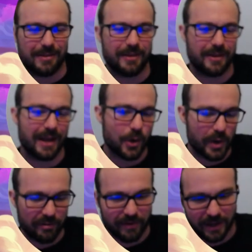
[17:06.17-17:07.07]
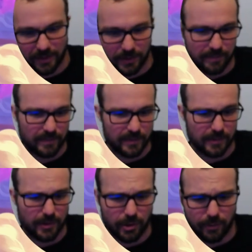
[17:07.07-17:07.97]
the Echoing Fae
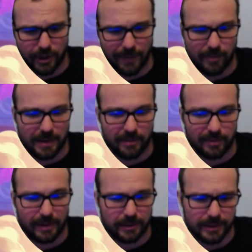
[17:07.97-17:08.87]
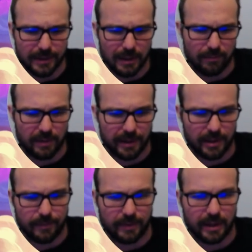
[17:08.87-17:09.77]
could perhaps be even better,
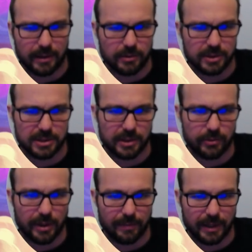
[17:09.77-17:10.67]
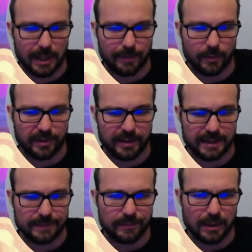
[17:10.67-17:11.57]
but yeah, I'm just incredibly happy with that.